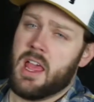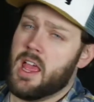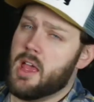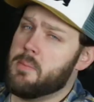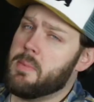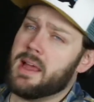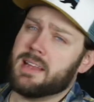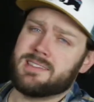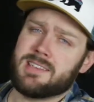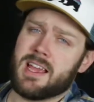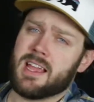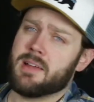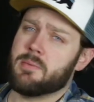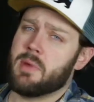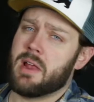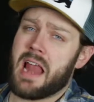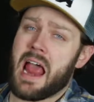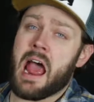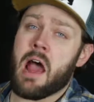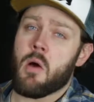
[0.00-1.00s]
It might take
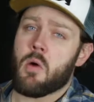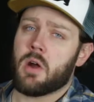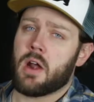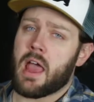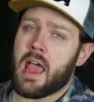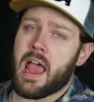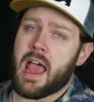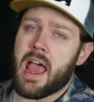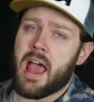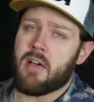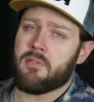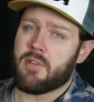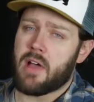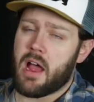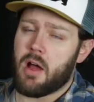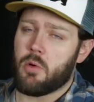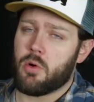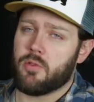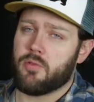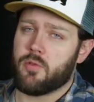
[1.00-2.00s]
them an hour and a half,
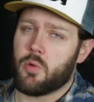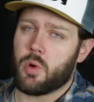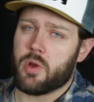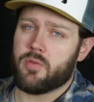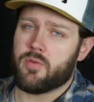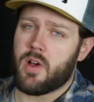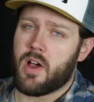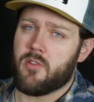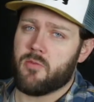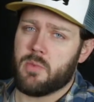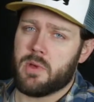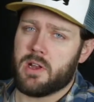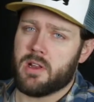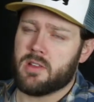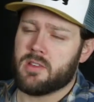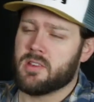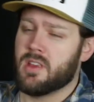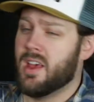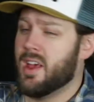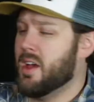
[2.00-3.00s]
hour and 45
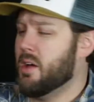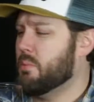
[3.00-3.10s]
minutes,